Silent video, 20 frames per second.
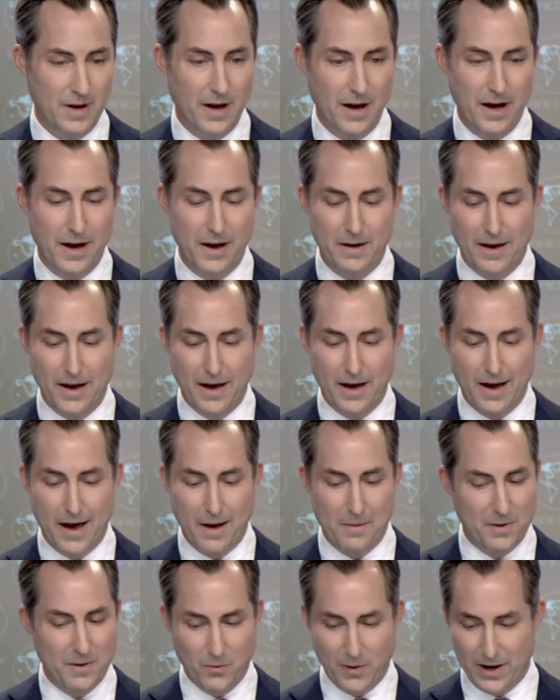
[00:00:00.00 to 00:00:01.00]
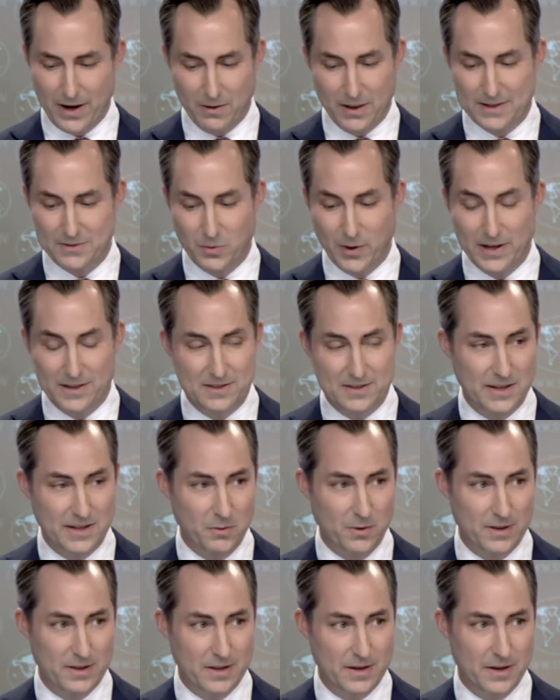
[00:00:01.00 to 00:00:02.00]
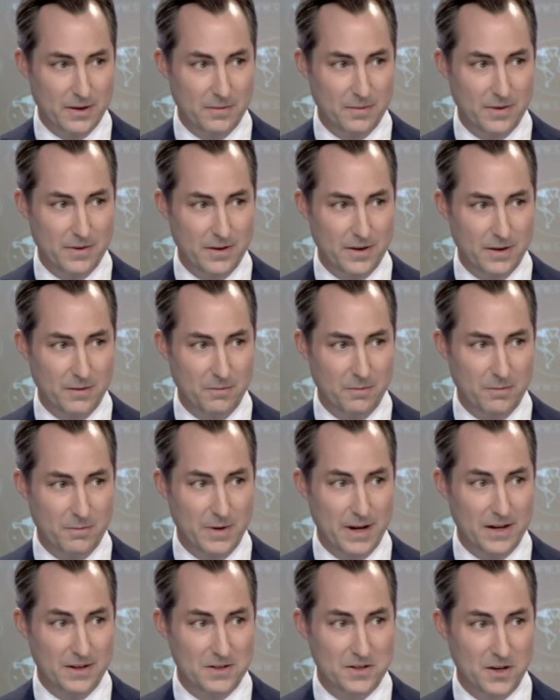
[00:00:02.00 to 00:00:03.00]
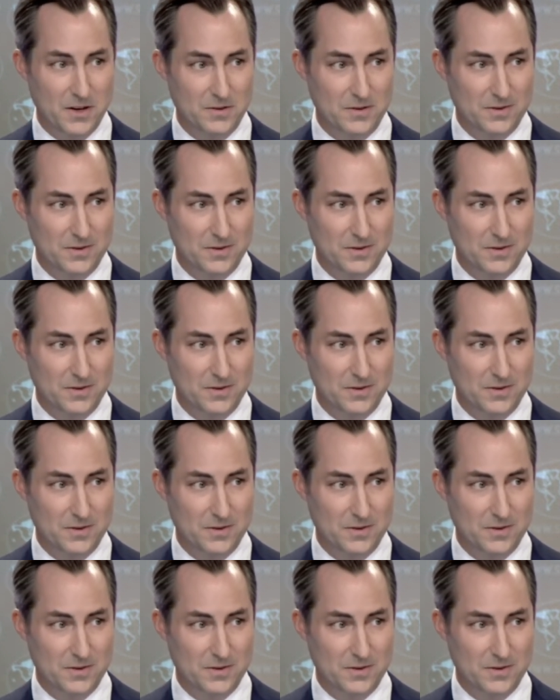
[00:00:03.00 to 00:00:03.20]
I'm going to wait. Let's wait and see what the meeting shows.